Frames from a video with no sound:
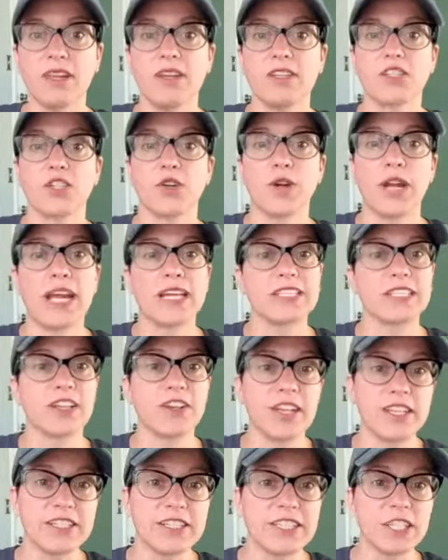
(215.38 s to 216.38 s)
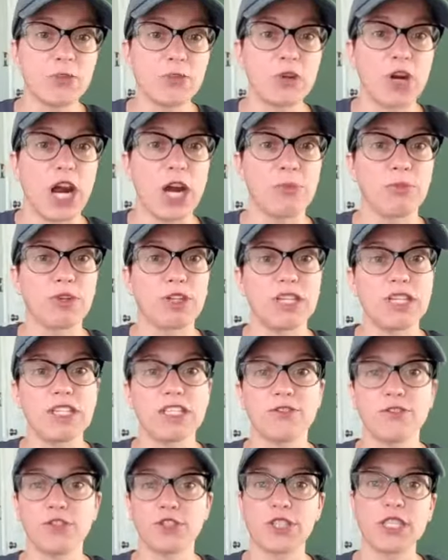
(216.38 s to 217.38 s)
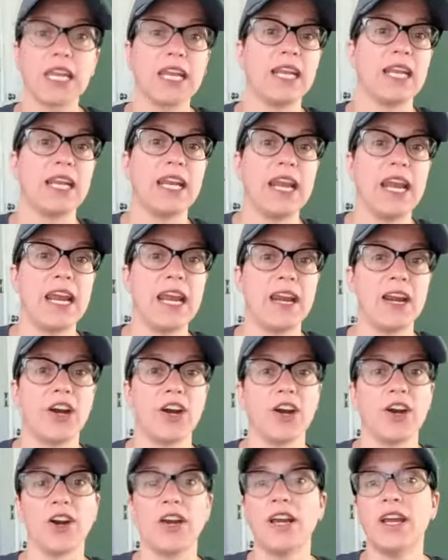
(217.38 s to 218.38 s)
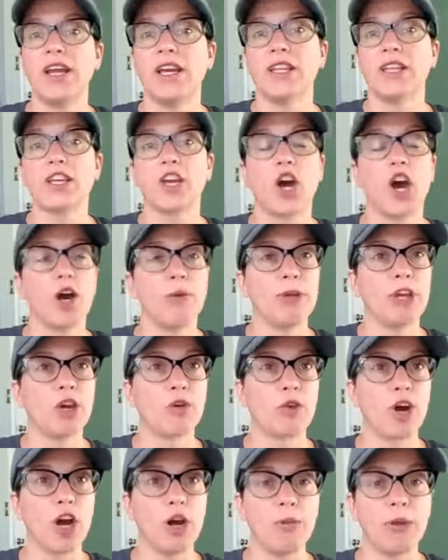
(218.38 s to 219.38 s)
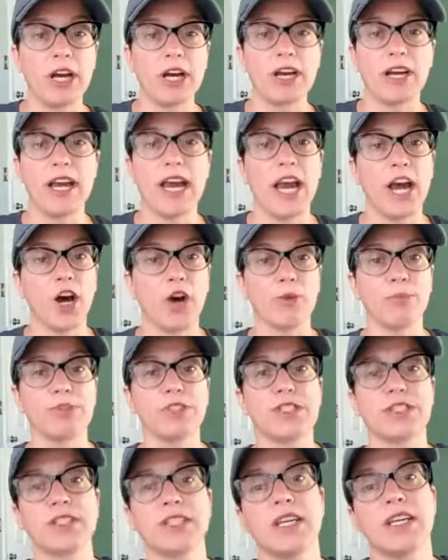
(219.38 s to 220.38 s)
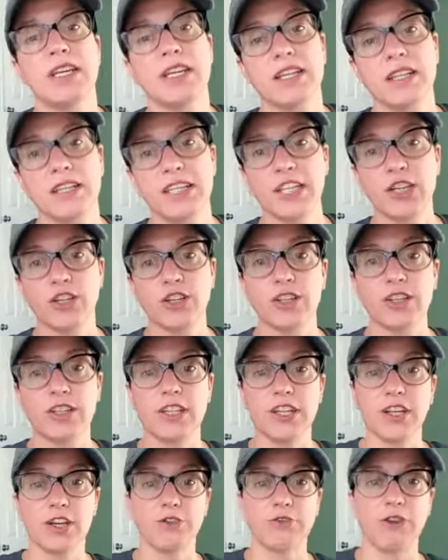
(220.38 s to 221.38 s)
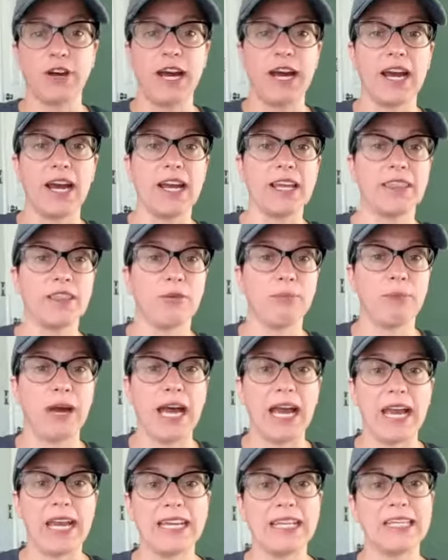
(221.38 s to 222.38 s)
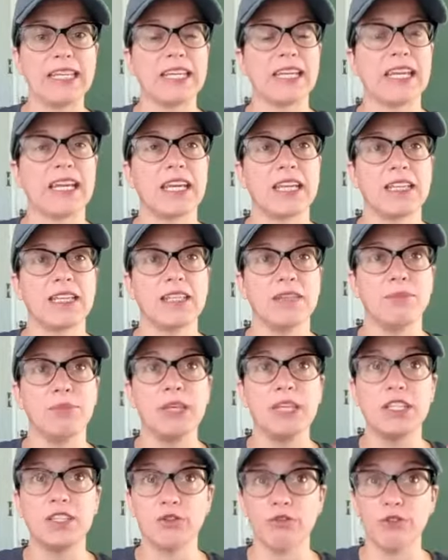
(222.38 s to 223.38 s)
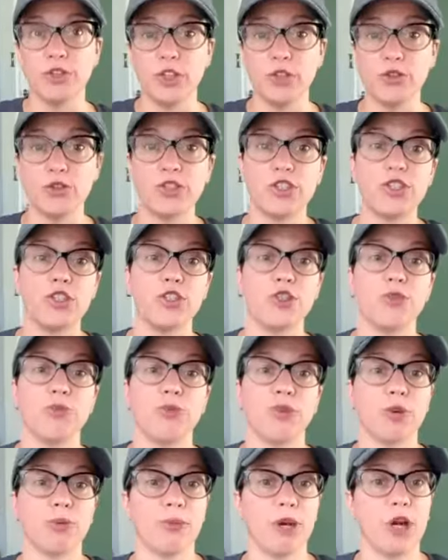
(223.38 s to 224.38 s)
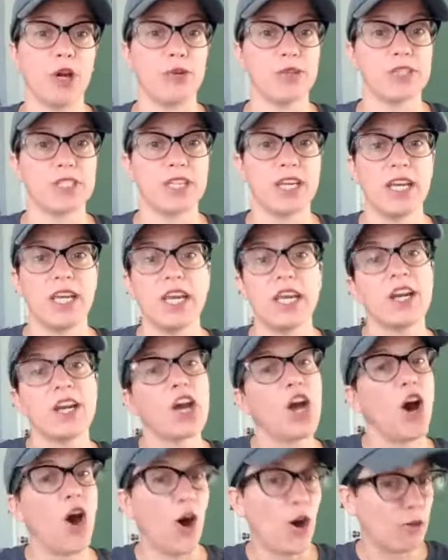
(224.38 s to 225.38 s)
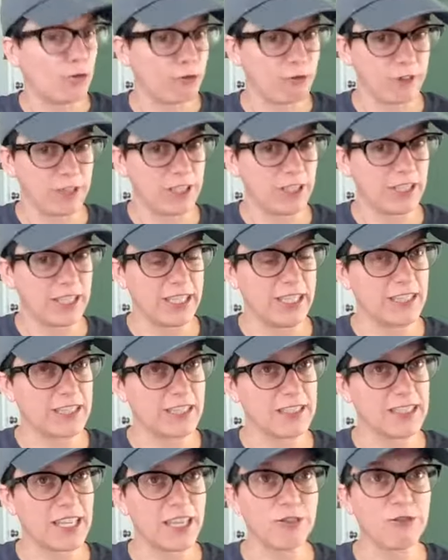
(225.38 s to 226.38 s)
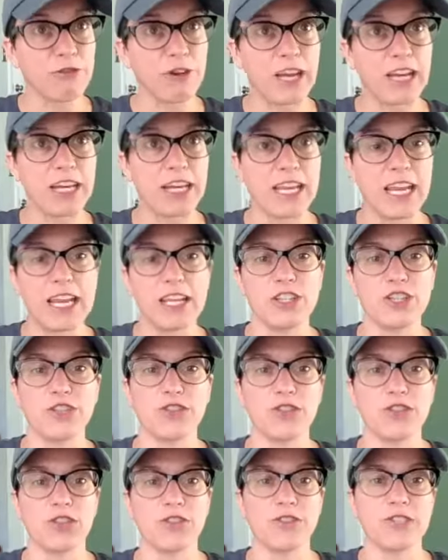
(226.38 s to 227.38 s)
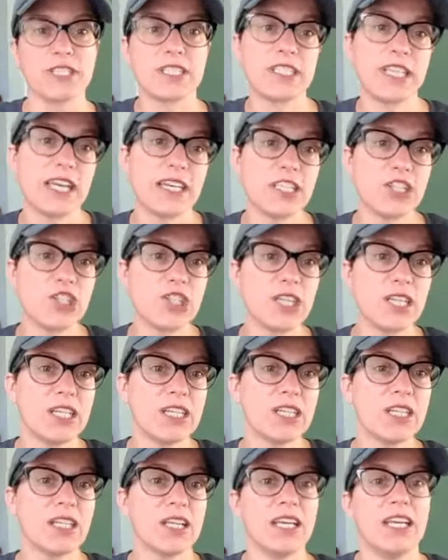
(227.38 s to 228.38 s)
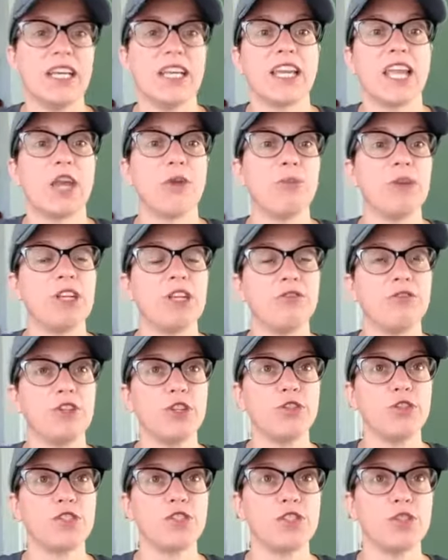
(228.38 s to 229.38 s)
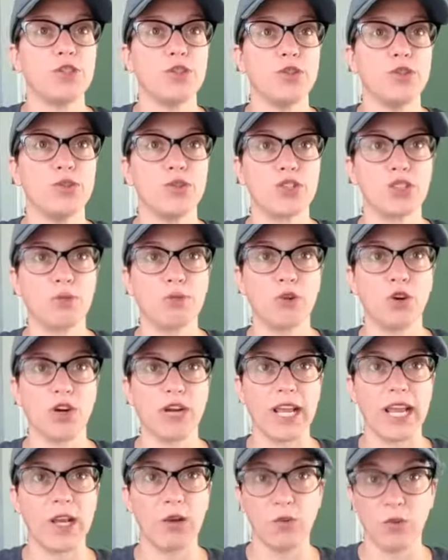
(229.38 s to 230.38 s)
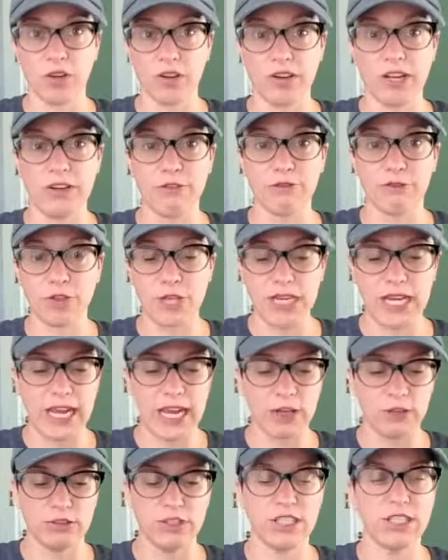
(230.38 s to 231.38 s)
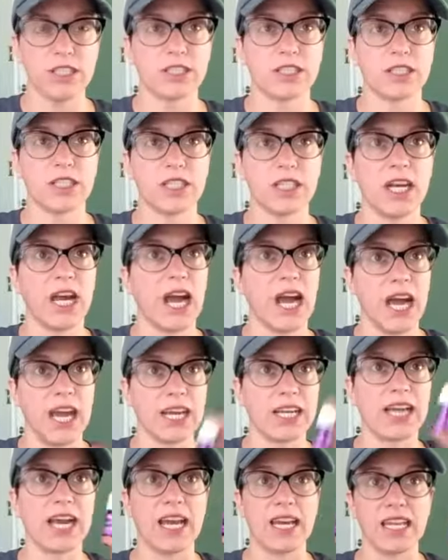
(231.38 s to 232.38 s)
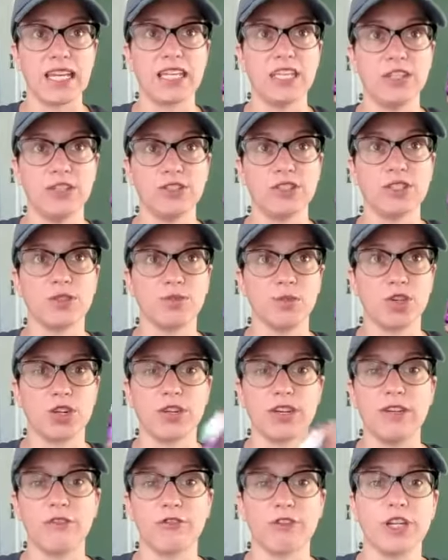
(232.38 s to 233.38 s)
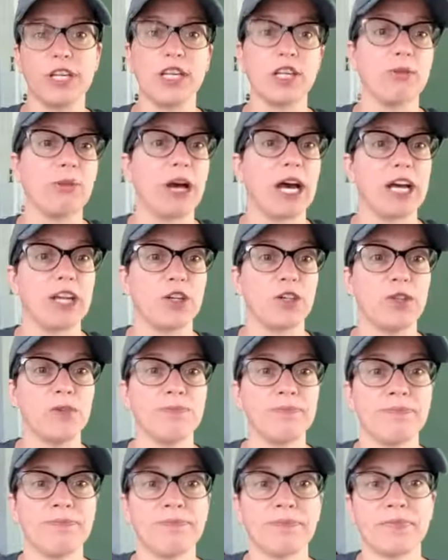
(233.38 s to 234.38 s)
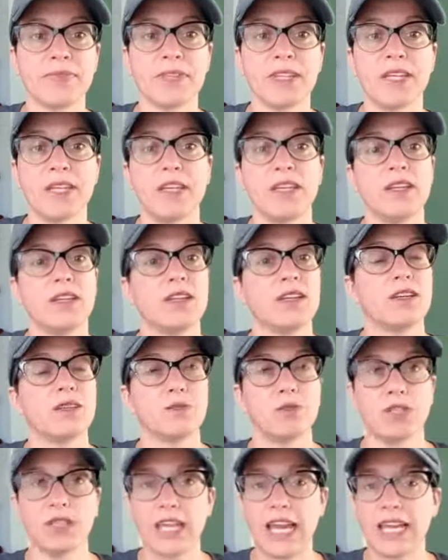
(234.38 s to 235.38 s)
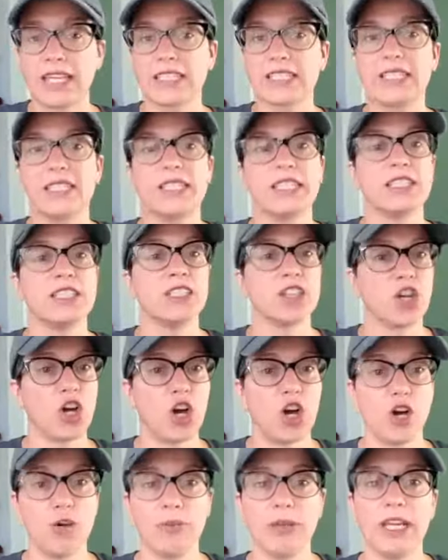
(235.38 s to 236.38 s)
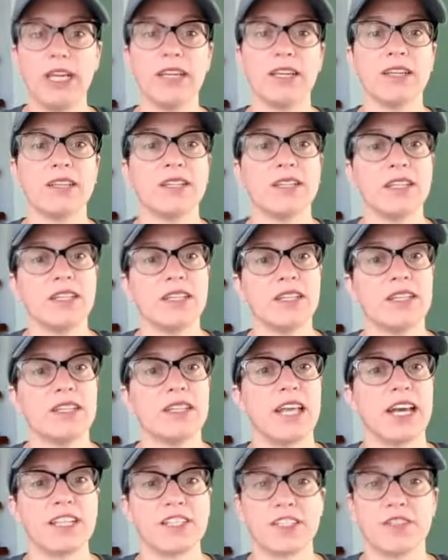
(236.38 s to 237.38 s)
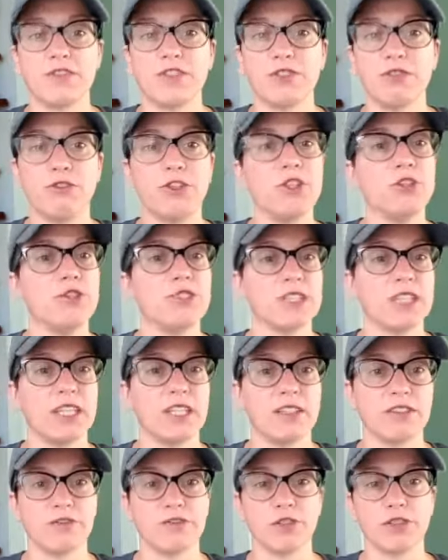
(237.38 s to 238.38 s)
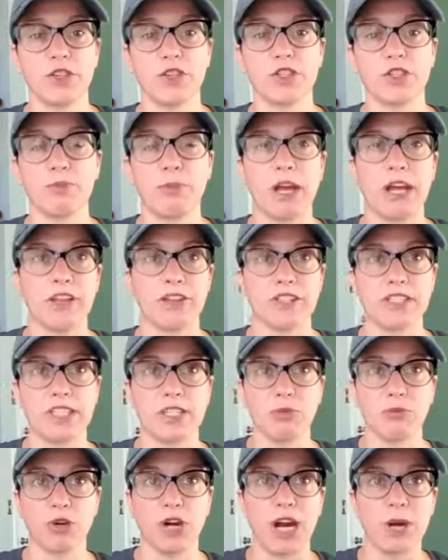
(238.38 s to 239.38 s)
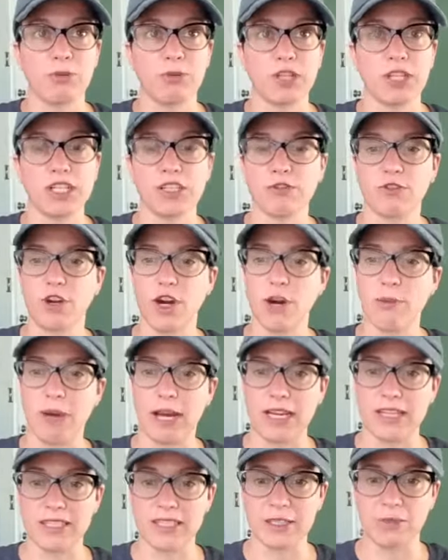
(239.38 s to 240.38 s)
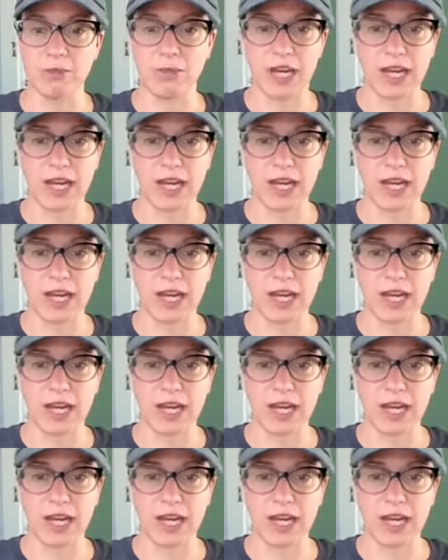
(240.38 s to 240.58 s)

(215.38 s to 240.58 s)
So it has cleansing properties for skin and hair. The calming aroma helps clear and clarify the mind. It can be diffused to promote calm feelings and fight occasional nervous tension. Can be diffused to support a worry-free outlook. I can use some worry-free in a bottle. Relaxing, calming, lots of diffusing for those balancing properties for our minds and